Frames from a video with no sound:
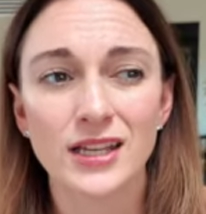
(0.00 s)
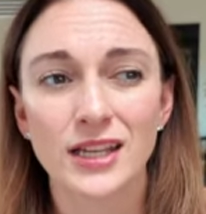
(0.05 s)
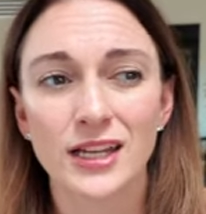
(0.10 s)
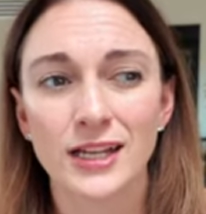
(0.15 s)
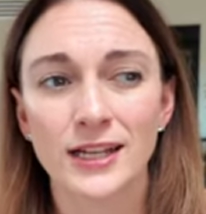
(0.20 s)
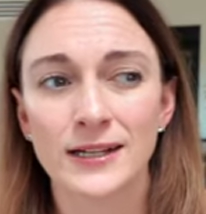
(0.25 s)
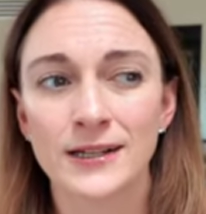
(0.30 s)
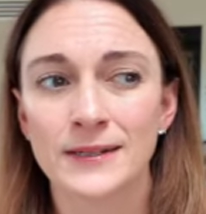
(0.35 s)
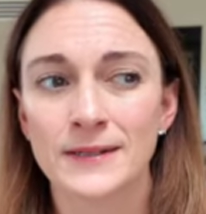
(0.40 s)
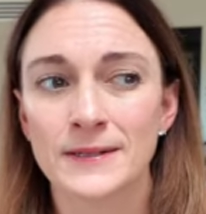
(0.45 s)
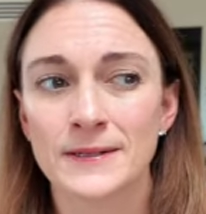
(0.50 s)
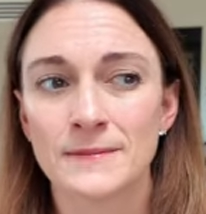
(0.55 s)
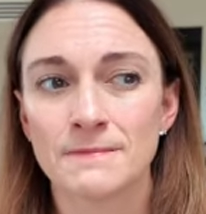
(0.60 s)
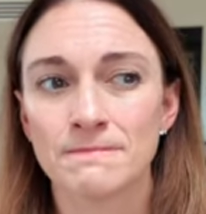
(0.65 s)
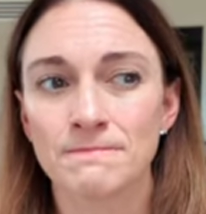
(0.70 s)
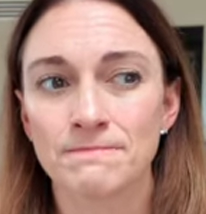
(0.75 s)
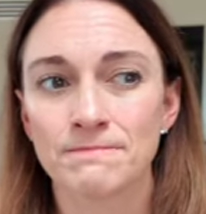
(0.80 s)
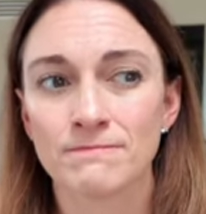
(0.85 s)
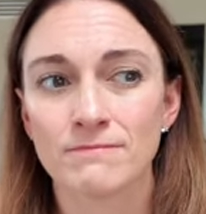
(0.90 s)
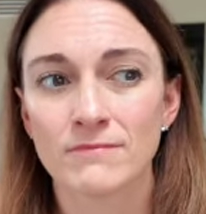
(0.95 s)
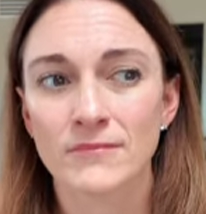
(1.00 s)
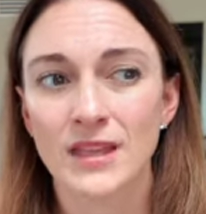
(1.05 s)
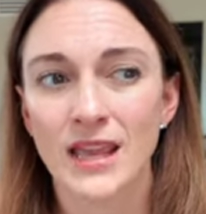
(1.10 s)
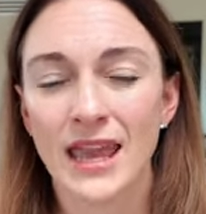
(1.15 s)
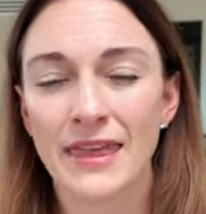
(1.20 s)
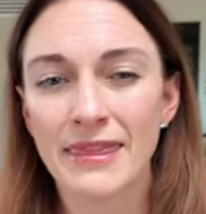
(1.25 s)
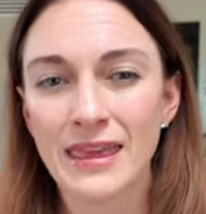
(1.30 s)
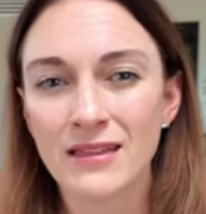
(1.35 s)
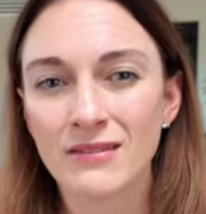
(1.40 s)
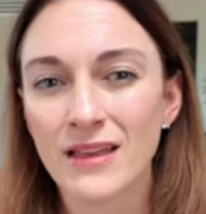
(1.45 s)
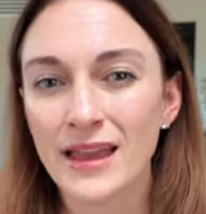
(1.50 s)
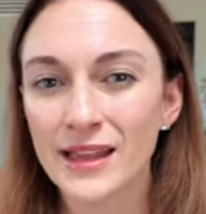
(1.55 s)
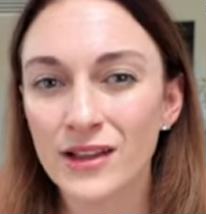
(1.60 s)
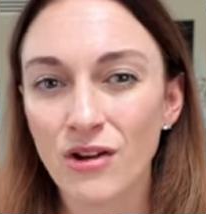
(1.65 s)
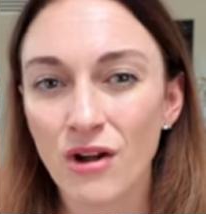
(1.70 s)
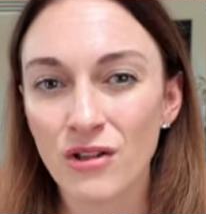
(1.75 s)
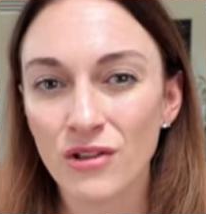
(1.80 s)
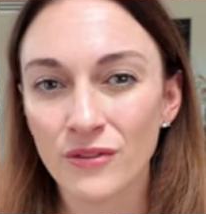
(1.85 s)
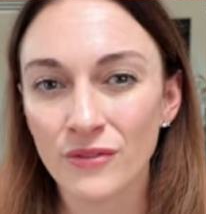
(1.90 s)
And they like all